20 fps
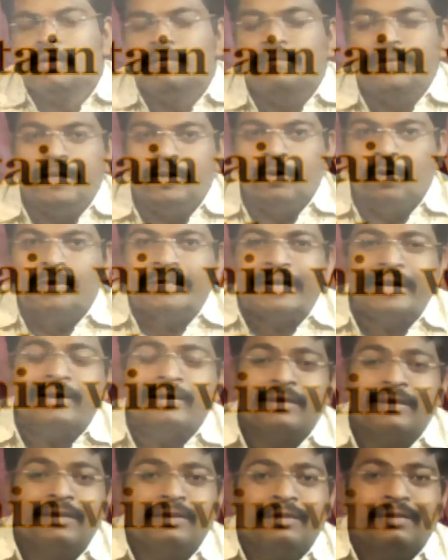We know
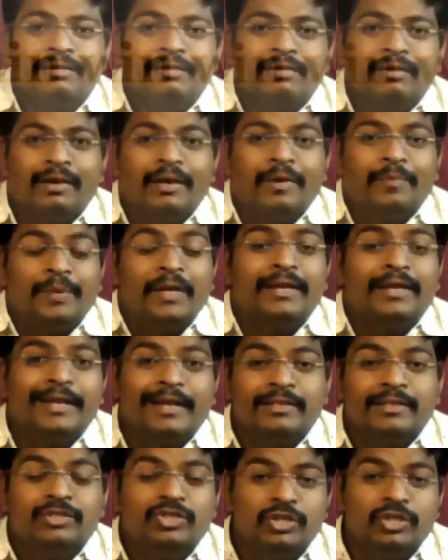that Peter
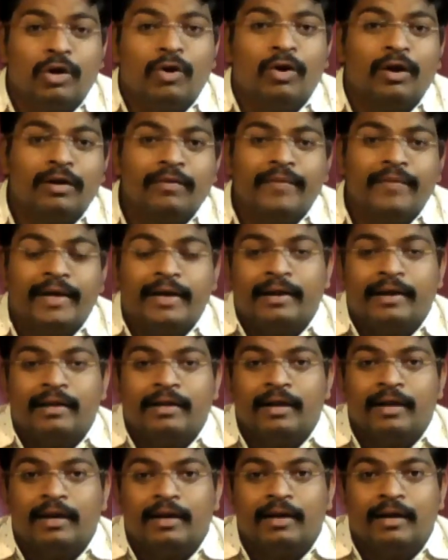and John were
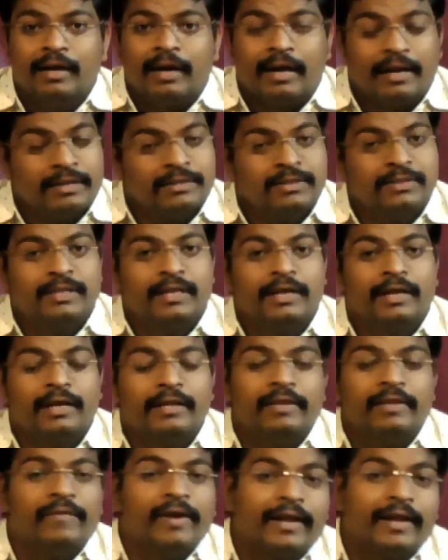arrested
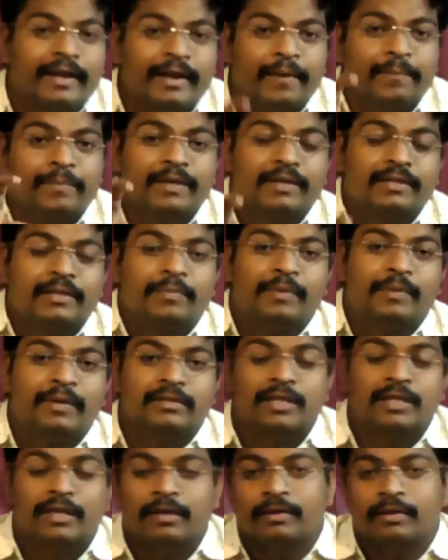and they were kept in the
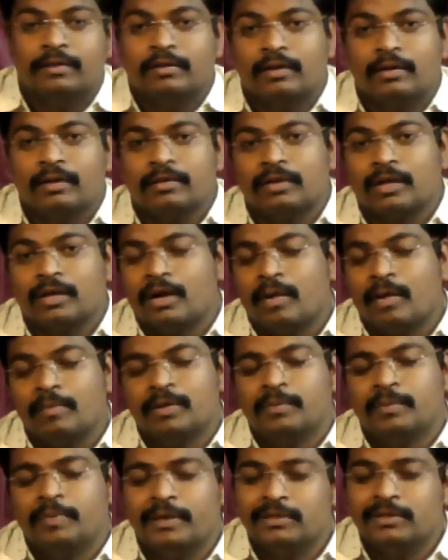prison, the
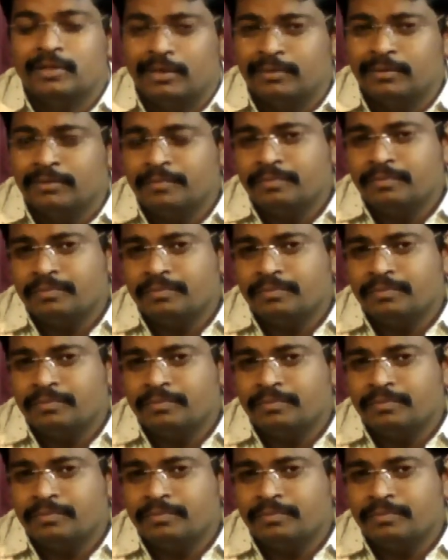common prison.